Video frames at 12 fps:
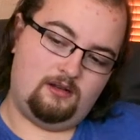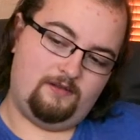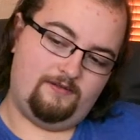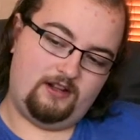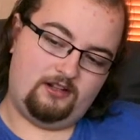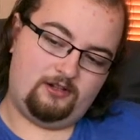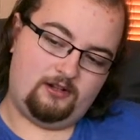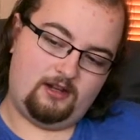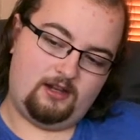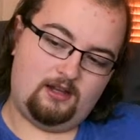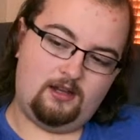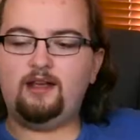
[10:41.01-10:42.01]

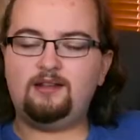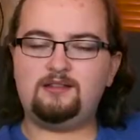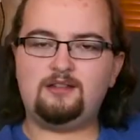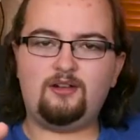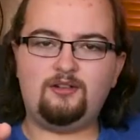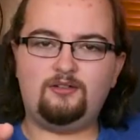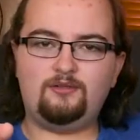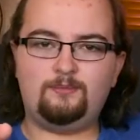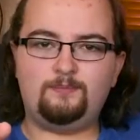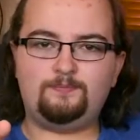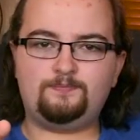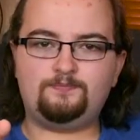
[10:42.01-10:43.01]
eventually. And so
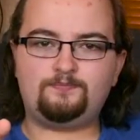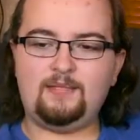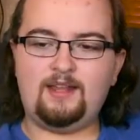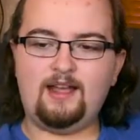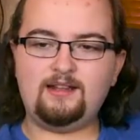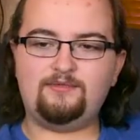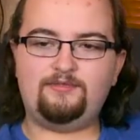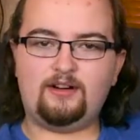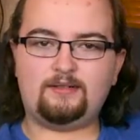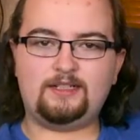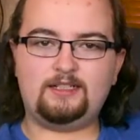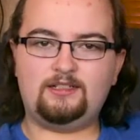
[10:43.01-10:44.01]
that's
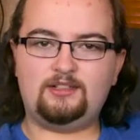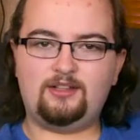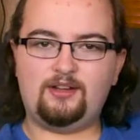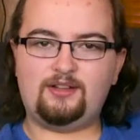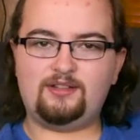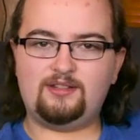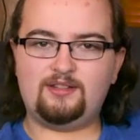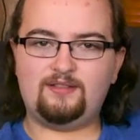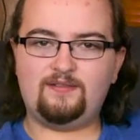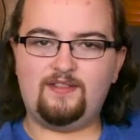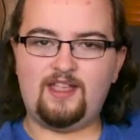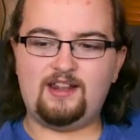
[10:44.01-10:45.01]
very good
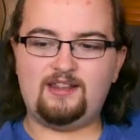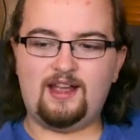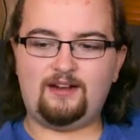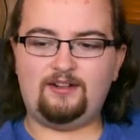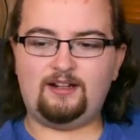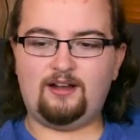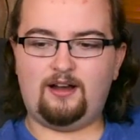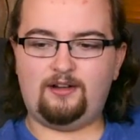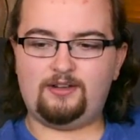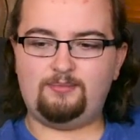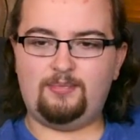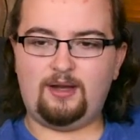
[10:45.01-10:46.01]
in that
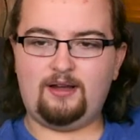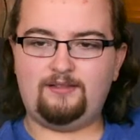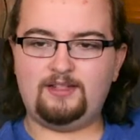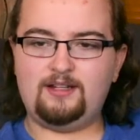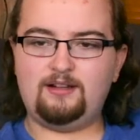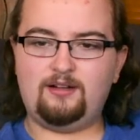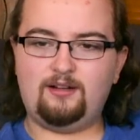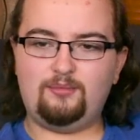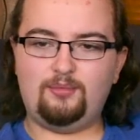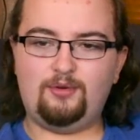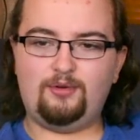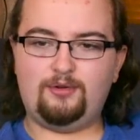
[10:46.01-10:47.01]
regard, but I've seen a lot
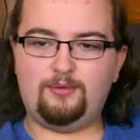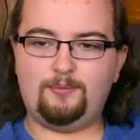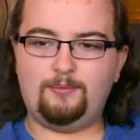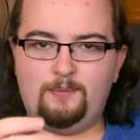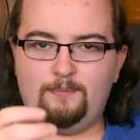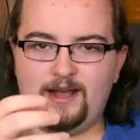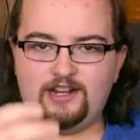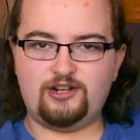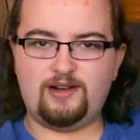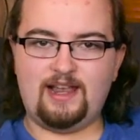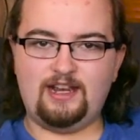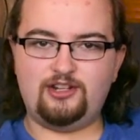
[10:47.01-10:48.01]
more
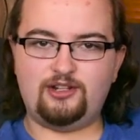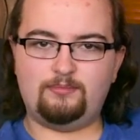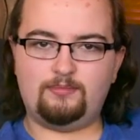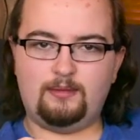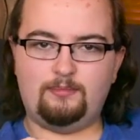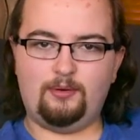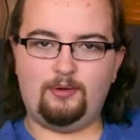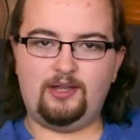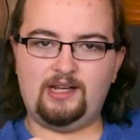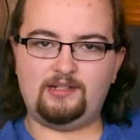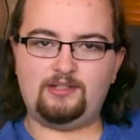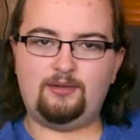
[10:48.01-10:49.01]
imagination be put
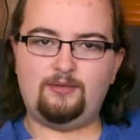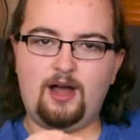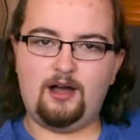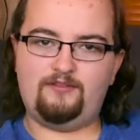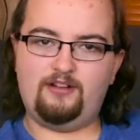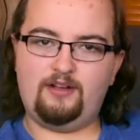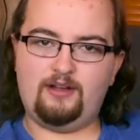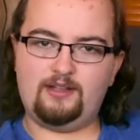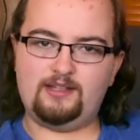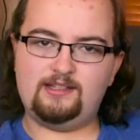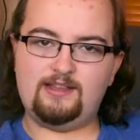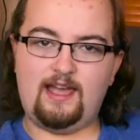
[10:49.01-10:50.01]
into other
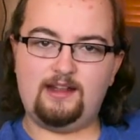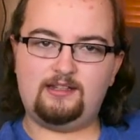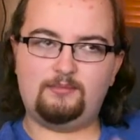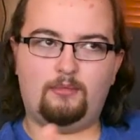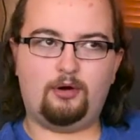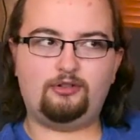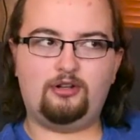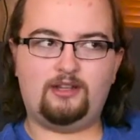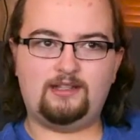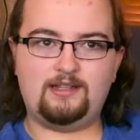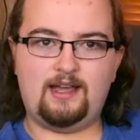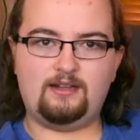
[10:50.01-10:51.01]
sets,
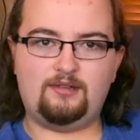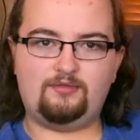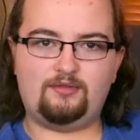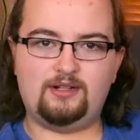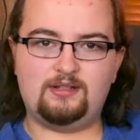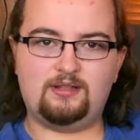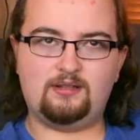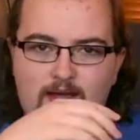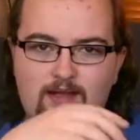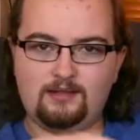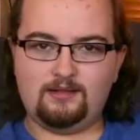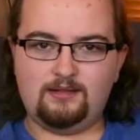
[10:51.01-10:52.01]
modular sets for instance,
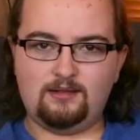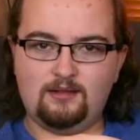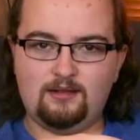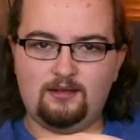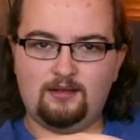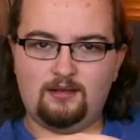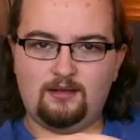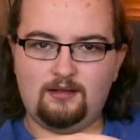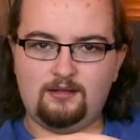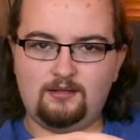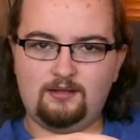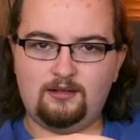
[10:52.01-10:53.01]
and
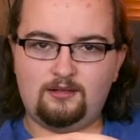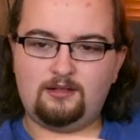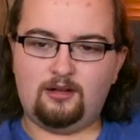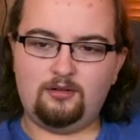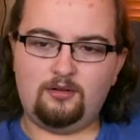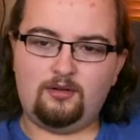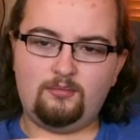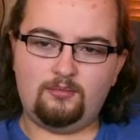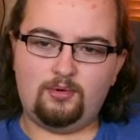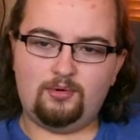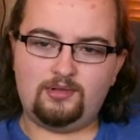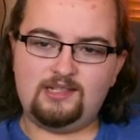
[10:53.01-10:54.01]
it got a lot
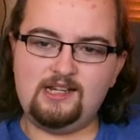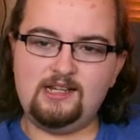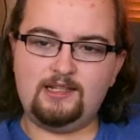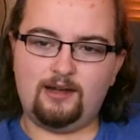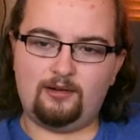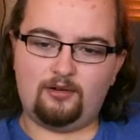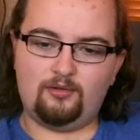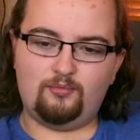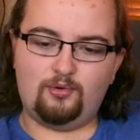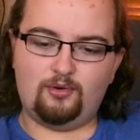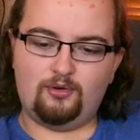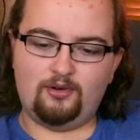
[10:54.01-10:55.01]
more detail, a lot
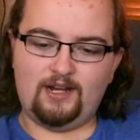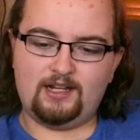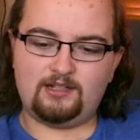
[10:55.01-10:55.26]
more